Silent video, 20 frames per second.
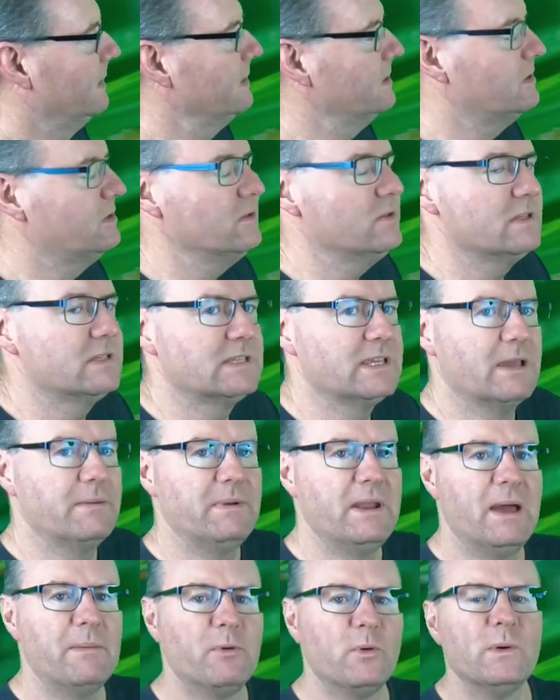Let's do the
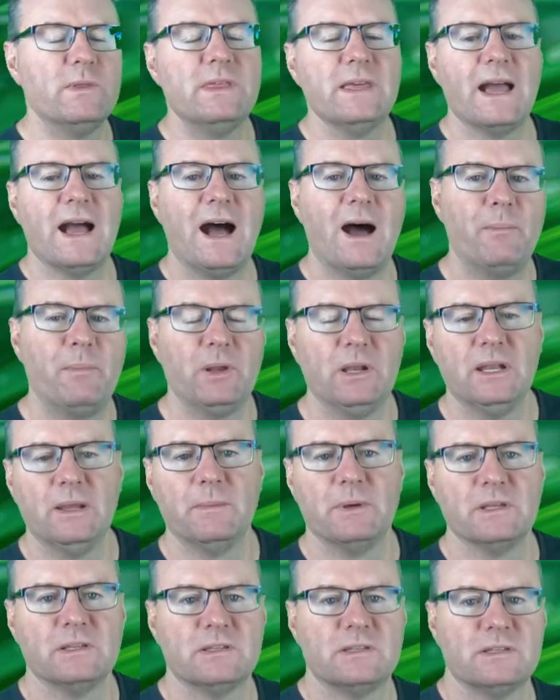same now, but with the upper
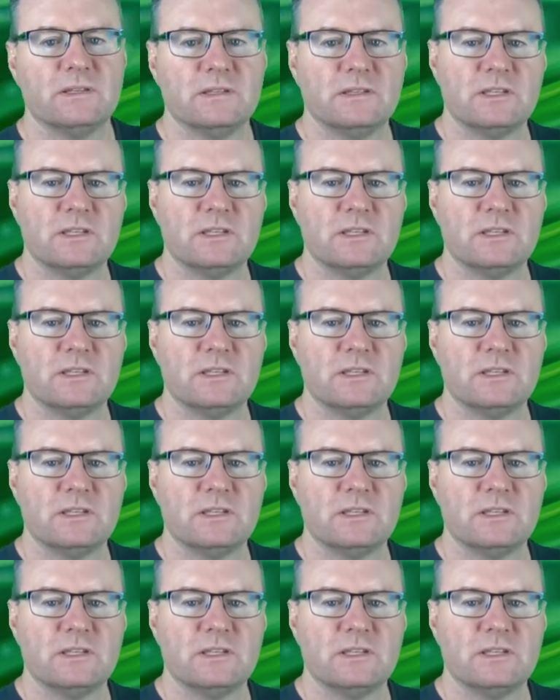limits.